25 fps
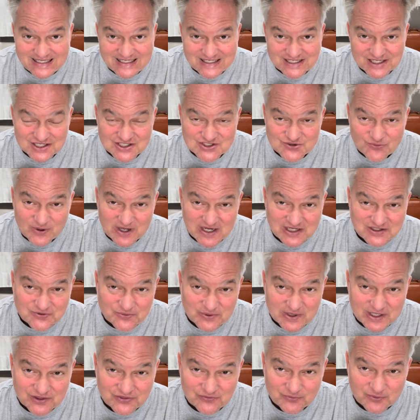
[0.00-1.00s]
In
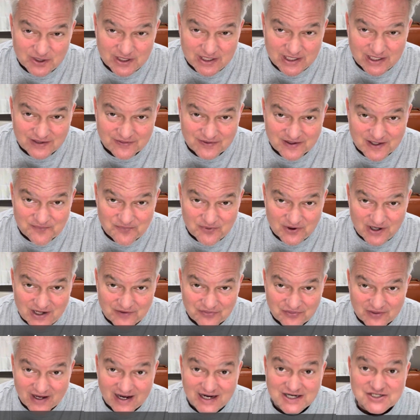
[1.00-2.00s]
2023, they
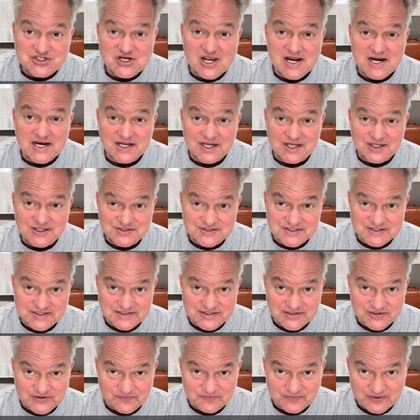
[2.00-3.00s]
bought the Hygienic
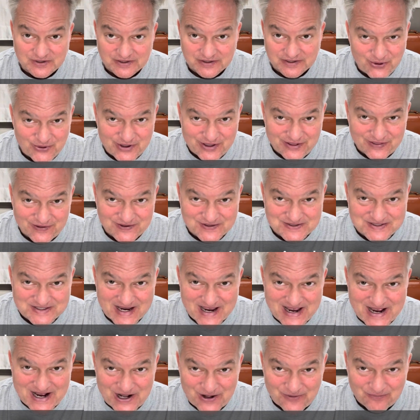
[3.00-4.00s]
Institute building in
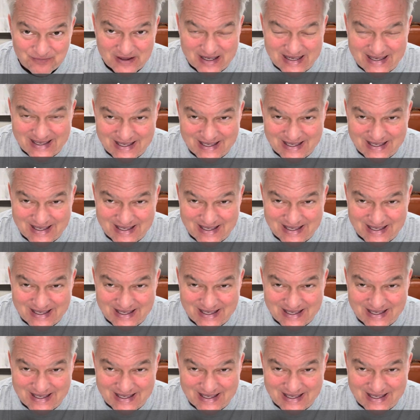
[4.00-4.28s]
LaSalle.